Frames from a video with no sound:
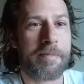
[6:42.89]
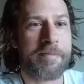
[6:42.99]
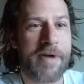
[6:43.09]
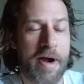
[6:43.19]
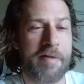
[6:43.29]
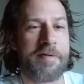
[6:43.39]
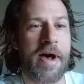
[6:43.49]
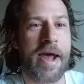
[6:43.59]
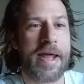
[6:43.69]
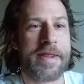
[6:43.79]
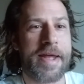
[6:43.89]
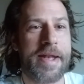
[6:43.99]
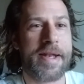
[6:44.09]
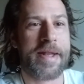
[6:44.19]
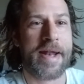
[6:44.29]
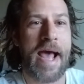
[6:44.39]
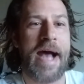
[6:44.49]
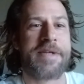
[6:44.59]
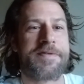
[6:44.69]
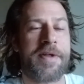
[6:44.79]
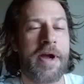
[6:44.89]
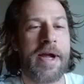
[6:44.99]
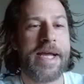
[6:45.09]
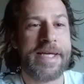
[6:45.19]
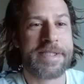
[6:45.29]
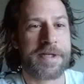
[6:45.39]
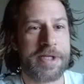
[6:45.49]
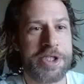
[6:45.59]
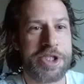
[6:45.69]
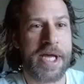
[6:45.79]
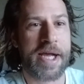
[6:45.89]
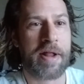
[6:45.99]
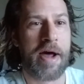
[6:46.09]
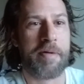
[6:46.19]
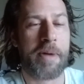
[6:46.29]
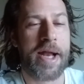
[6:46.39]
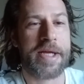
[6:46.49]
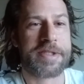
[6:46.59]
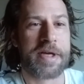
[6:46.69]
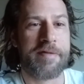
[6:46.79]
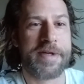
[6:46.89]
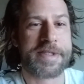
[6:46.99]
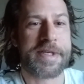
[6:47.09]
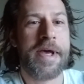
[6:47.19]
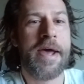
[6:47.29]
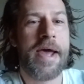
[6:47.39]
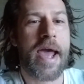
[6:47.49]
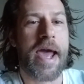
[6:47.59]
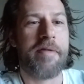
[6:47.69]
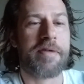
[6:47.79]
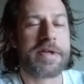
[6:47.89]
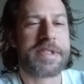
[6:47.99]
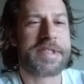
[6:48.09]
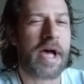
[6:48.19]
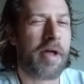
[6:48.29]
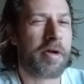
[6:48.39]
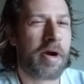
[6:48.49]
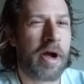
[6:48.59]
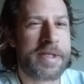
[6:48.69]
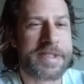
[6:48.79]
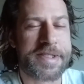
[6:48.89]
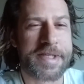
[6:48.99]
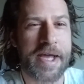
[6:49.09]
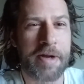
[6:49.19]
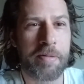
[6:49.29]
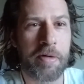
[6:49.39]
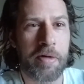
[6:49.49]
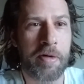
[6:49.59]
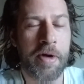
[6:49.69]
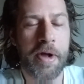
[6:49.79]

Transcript: verifying that, that Hashflare is a legit cloud mining service and versus other unsustainable